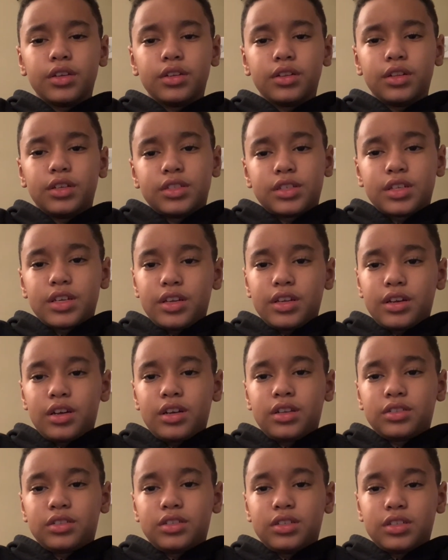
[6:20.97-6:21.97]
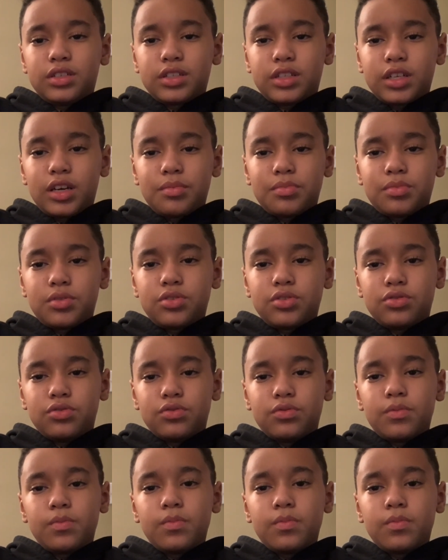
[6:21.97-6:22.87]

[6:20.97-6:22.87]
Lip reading: let's get on to step 2.